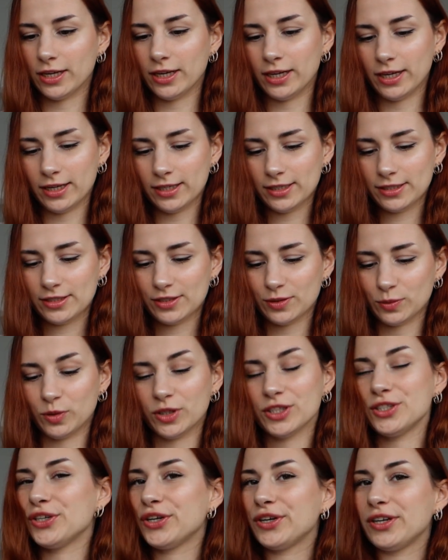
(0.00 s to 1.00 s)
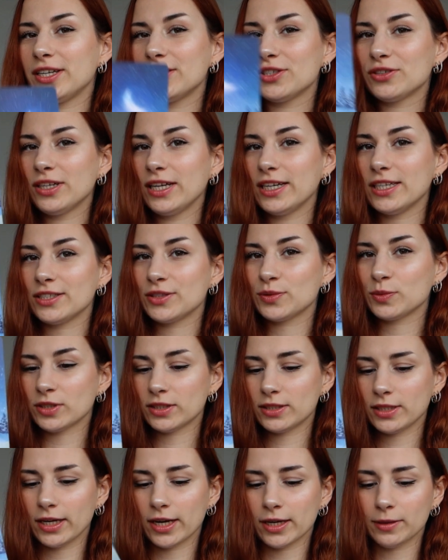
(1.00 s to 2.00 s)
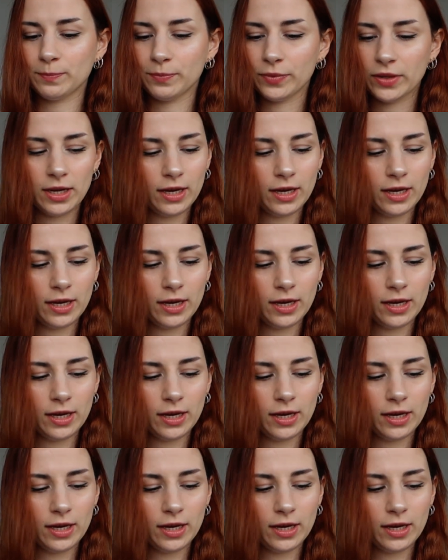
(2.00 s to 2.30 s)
is, what do you need to release? Once again.